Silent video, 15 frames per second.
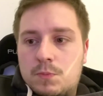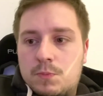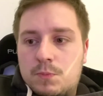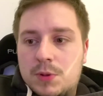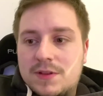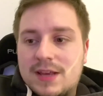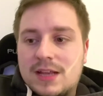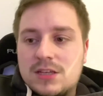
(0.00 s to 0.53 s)

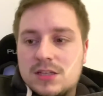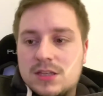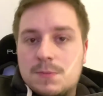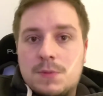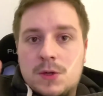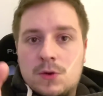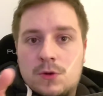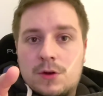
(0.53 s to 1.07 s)
potentially
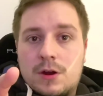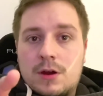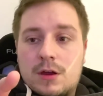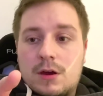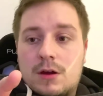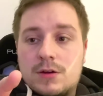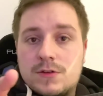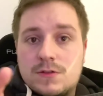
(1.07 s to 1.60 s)
be on our
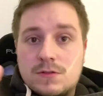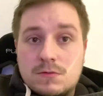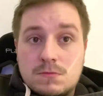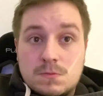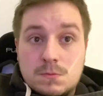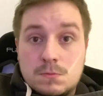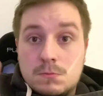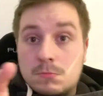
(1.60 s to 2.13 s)
cars
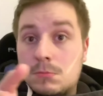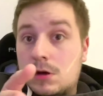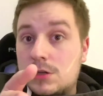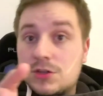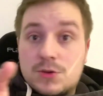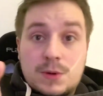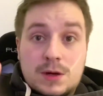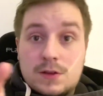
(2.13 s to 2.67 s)
much
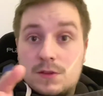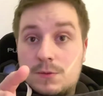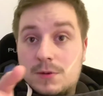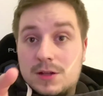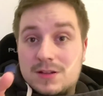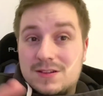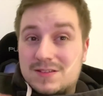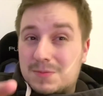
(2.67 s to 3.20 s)
quicker than we
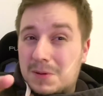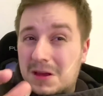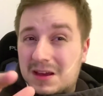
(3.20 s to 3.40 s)
anticipate.